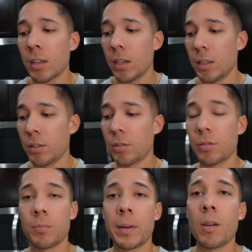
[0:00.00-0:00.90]

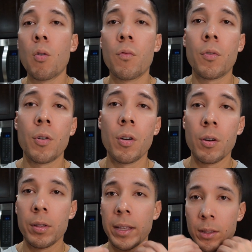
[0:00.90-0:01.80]
just my
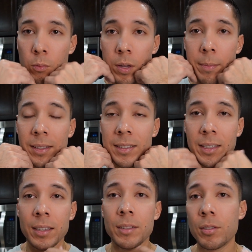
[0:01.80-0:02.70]
overall, like the way my
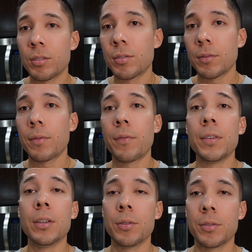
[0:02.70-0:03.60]
skin just
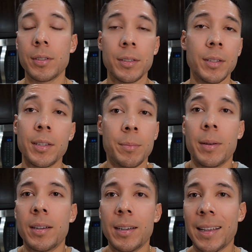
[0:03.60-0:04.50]
feels is better.